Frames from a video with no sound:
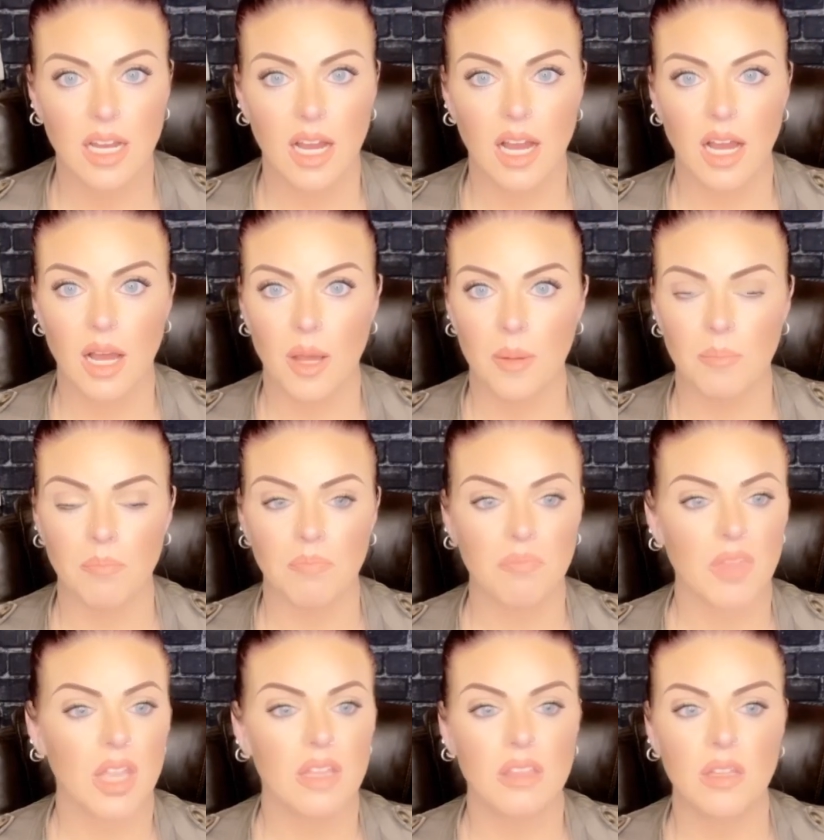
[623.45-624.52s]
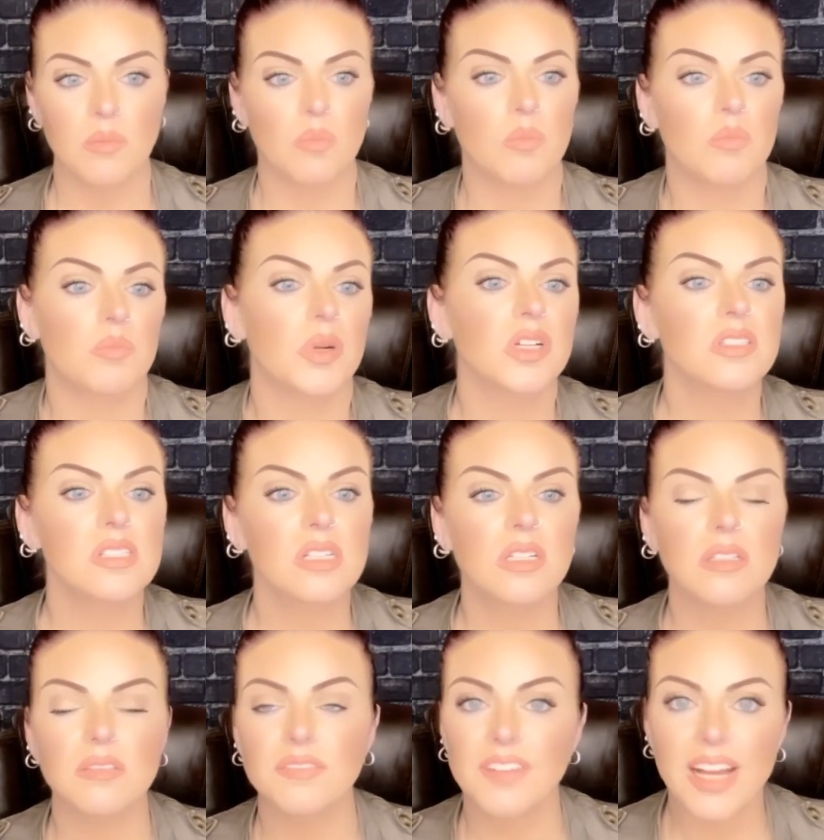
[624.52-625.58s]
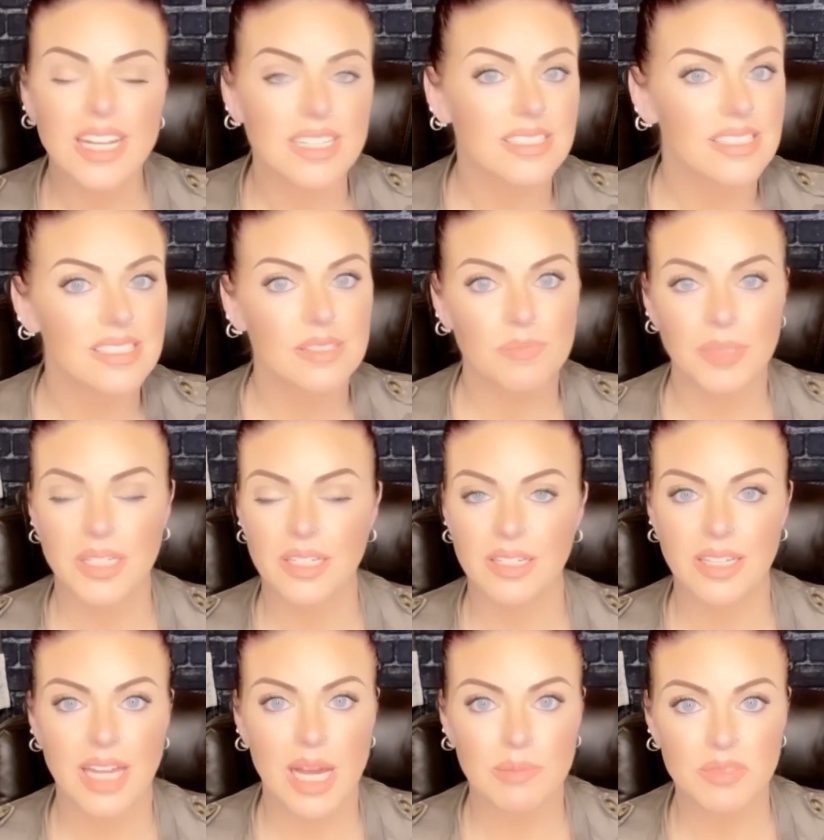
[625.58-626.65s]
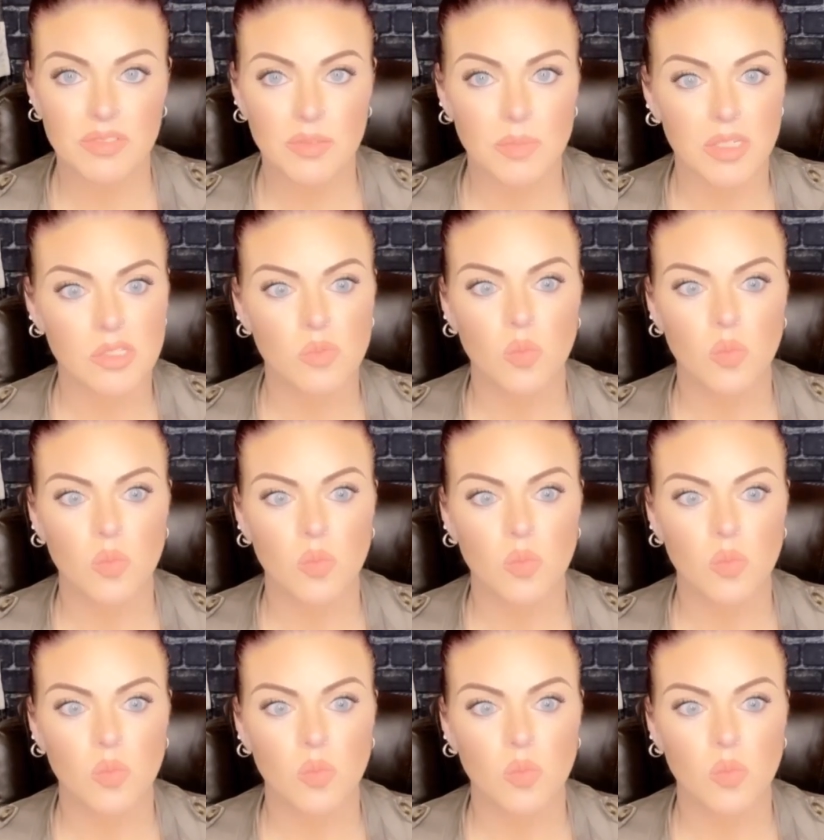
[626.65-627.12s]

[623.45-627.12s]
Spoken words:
The personal effects being kept from us.